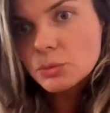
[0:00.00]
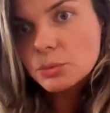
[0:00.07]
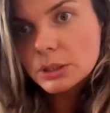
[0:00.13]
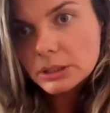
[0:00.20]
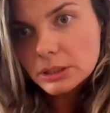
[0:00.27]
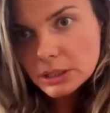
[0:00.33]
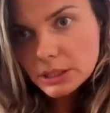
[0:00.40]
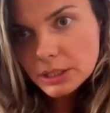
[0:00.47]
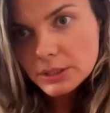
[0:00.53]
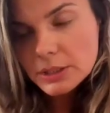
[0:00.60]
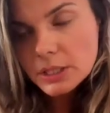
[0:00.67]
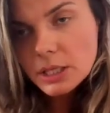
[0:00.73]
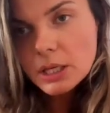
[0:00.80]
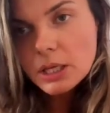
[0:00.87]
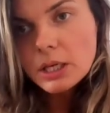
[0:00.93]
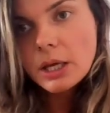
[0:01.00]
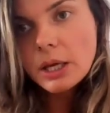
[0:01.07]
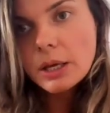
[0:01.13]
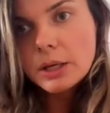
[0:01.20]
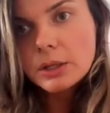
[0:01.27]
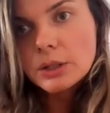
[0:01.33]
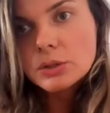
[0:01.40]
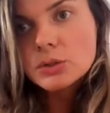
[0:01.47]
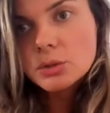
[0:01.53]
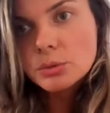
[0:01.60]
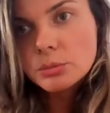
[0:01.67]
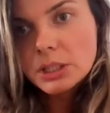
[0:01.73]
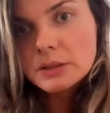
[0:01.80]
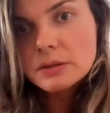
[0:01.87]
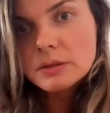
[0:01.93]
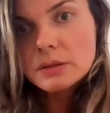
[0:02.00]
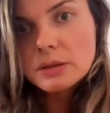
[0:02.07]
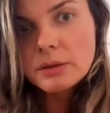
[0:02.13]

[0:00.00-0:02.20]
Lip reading: you will need to meet